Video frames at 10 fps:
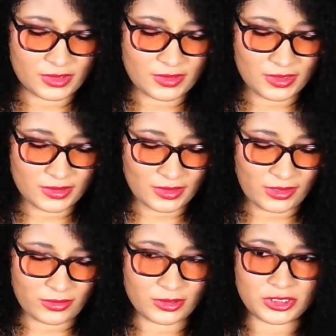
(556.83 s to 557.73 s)
Since I
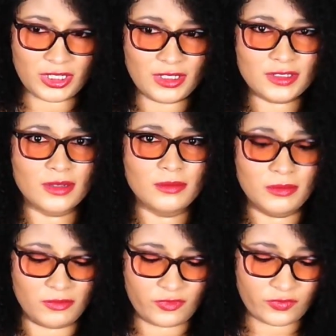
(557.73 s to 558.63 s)
crocheted some
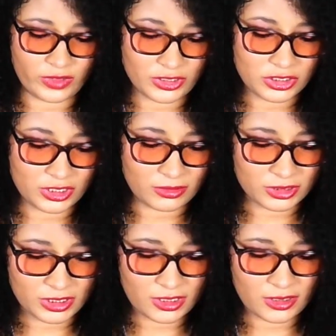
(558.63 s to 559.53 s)
freshly
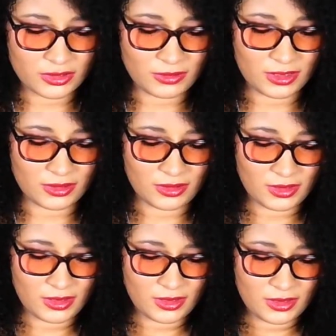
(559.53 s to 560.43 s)
crocheted onto it.
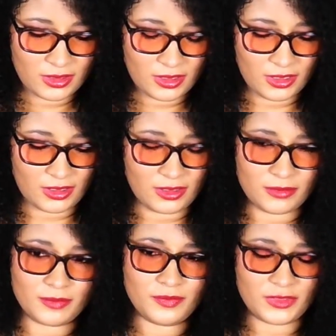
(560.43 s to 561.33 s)

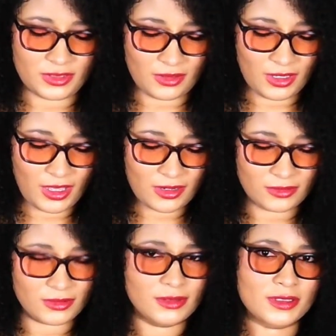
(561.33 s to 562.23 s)
So I
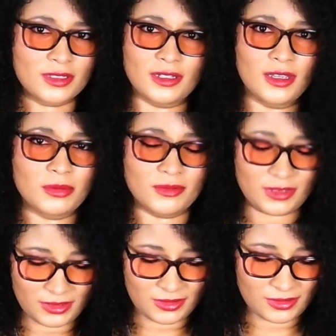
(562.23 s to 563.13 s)
don't know what's gonna happen with
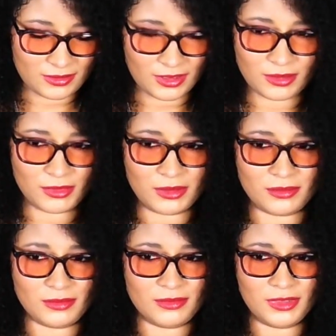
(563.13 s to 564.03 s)
this.
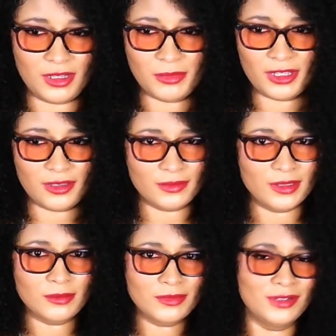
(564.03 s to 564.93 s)
I might give
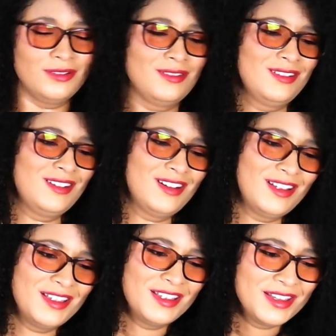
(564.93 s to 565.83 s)
up.
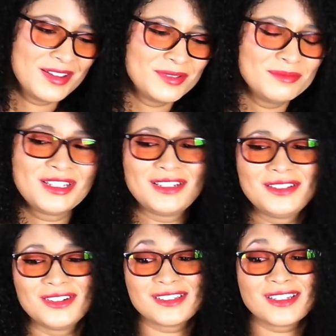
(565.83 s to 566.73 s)
But
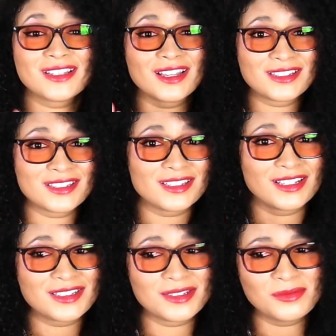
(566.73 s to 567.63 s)
anyways,
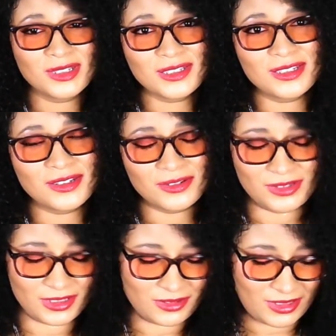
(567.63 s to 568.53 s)
that's something to note
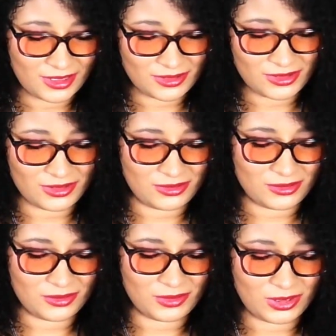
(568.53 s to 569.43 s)
that you can do
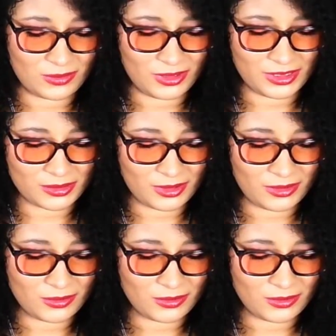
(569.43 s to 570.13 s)
with wool as well.